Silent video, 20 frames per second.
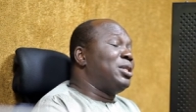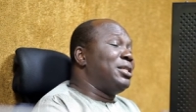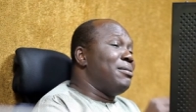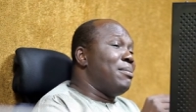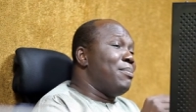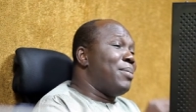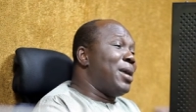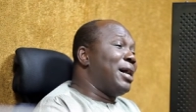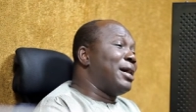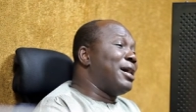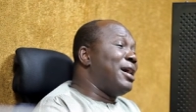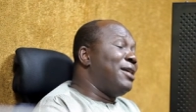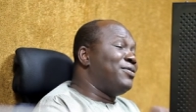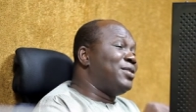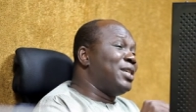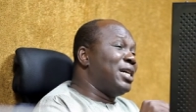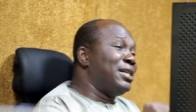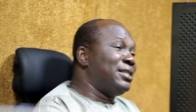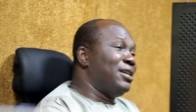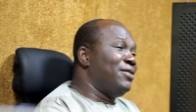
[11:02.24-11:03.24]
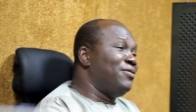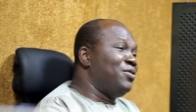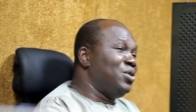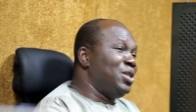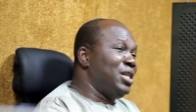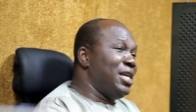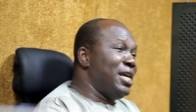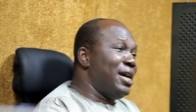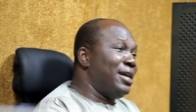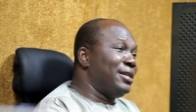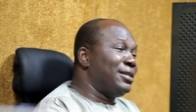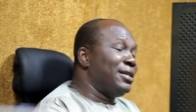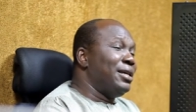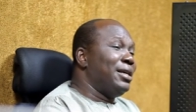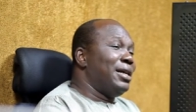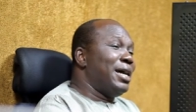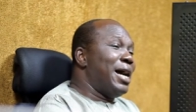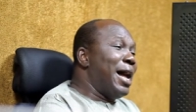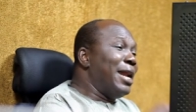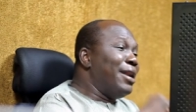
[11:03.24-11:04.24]
him back after 7 years,
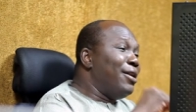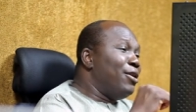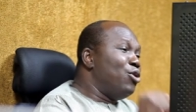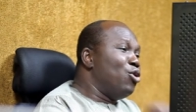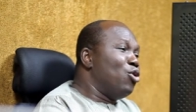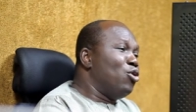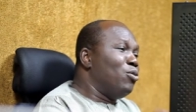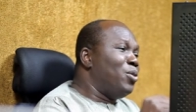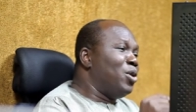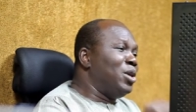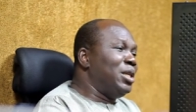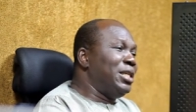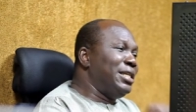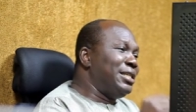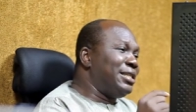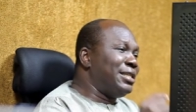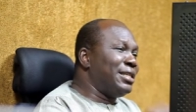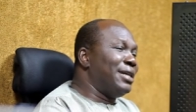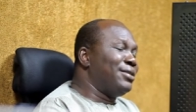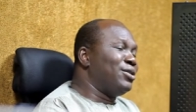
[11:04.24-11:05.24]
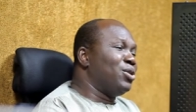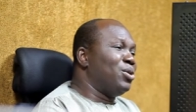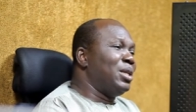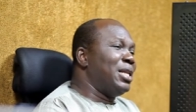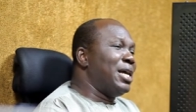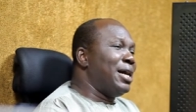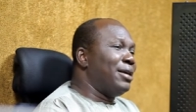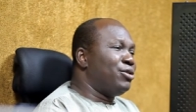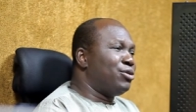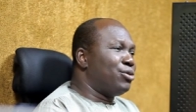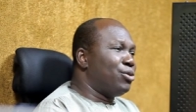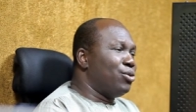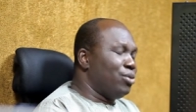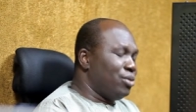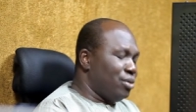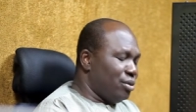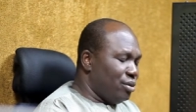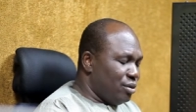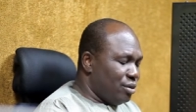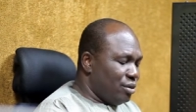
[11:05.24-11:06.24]
and nobody sat on that throne.
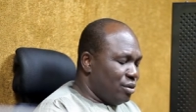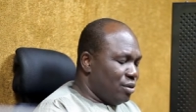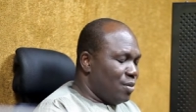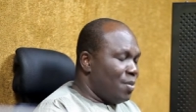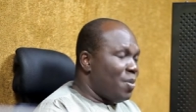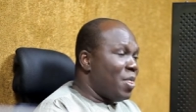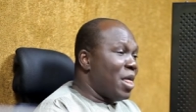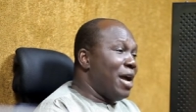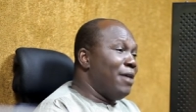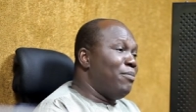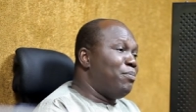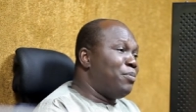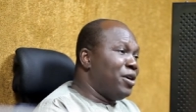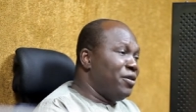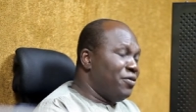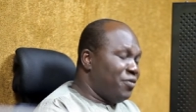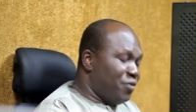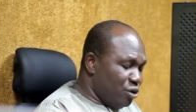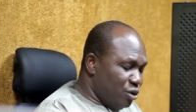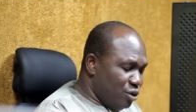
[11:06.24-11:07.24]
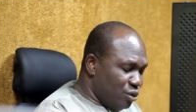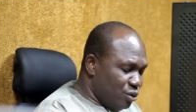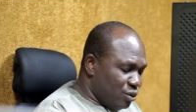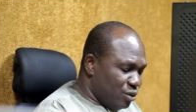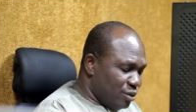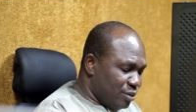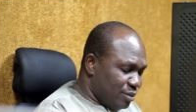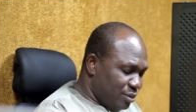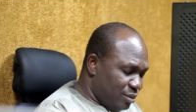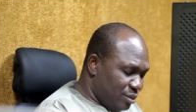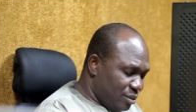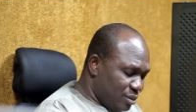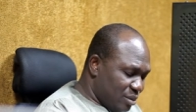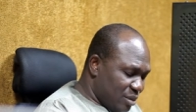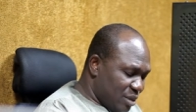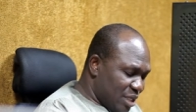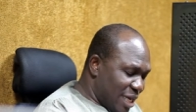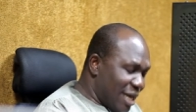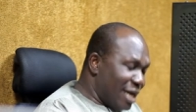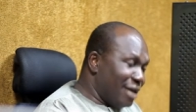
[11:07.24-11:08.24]
I pray for you
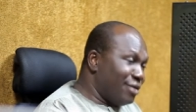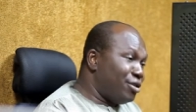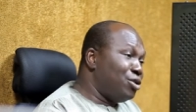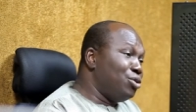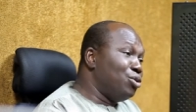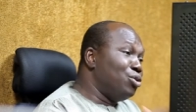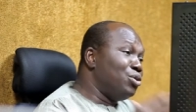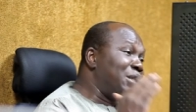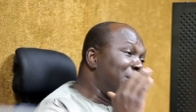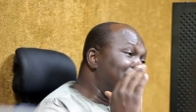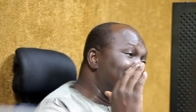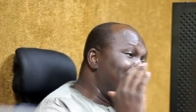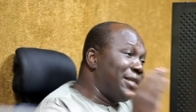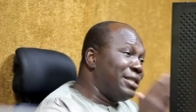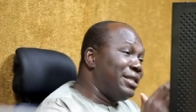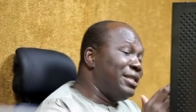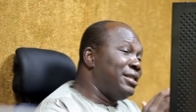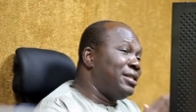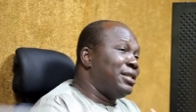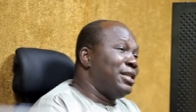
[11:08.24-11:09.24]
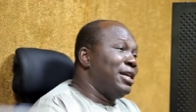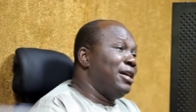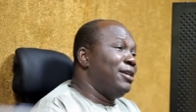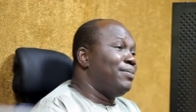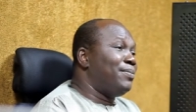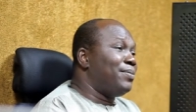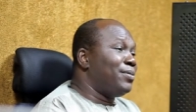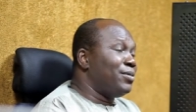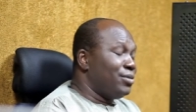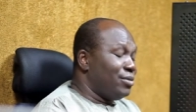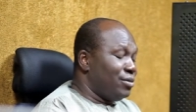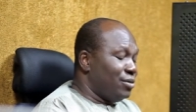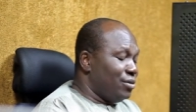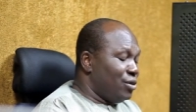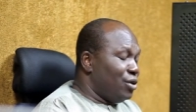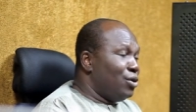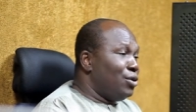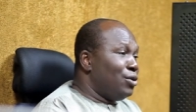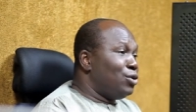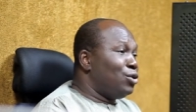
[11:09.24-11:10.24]
that as you take the step
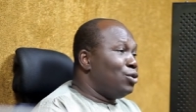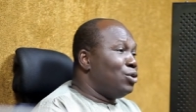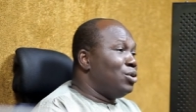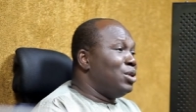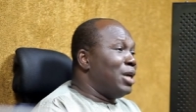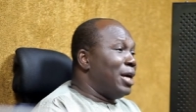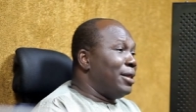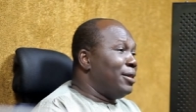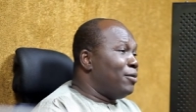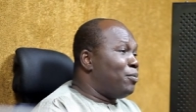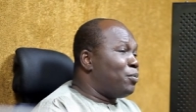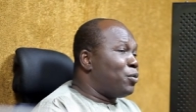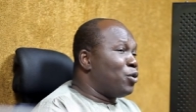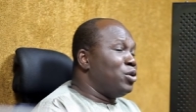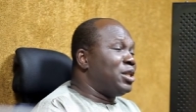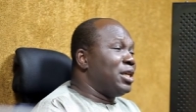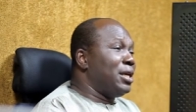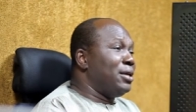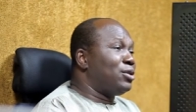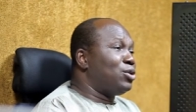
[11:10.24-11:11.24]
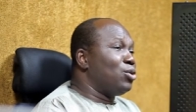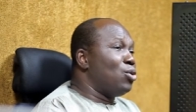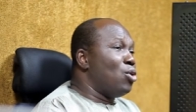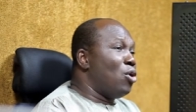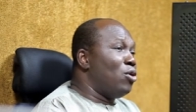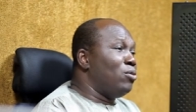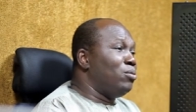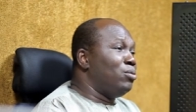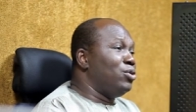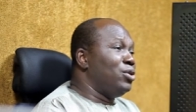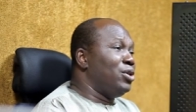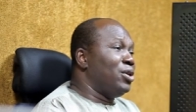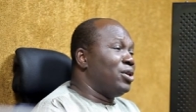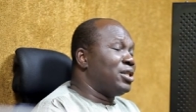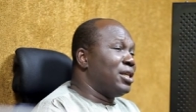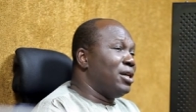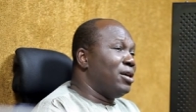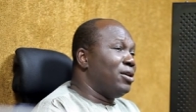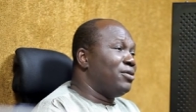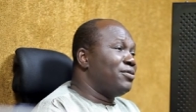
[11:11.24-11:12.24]
and the process to humble
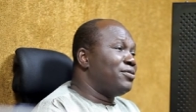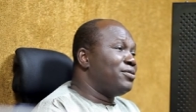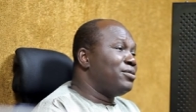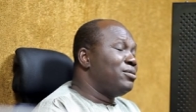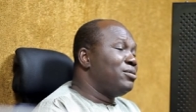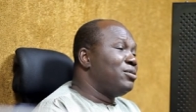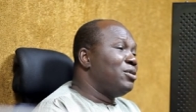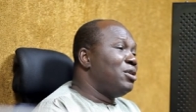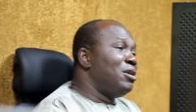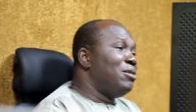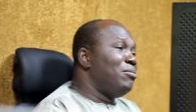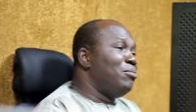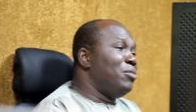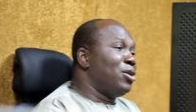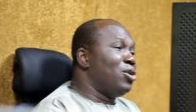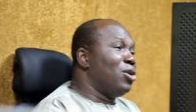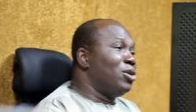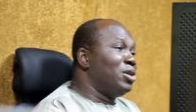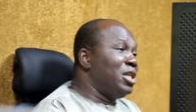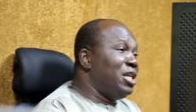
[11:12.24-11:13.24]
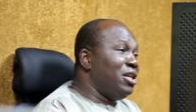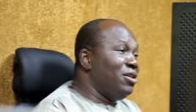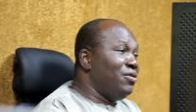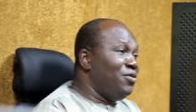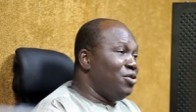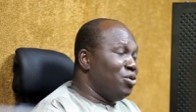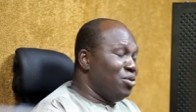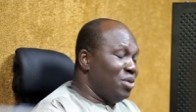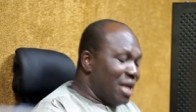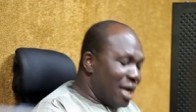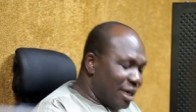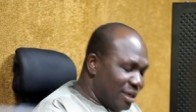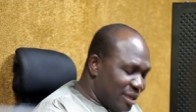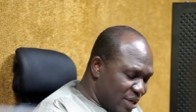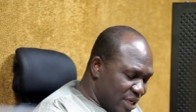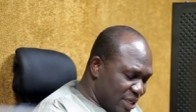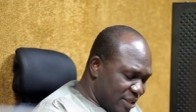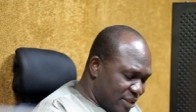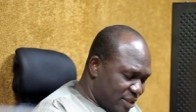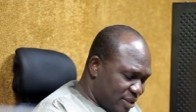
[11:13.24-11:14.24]
yourself, may God give you that
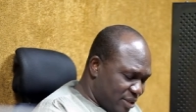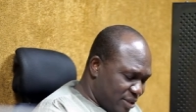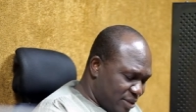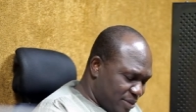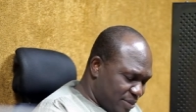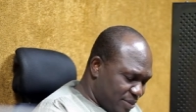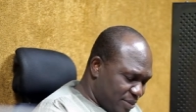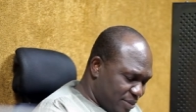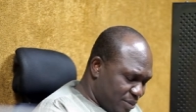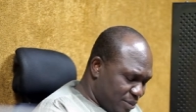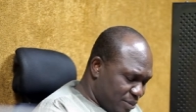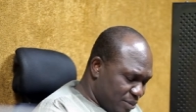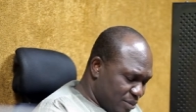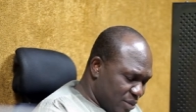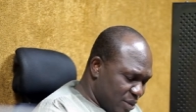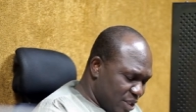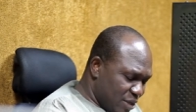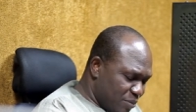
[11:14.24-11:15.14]
grace. The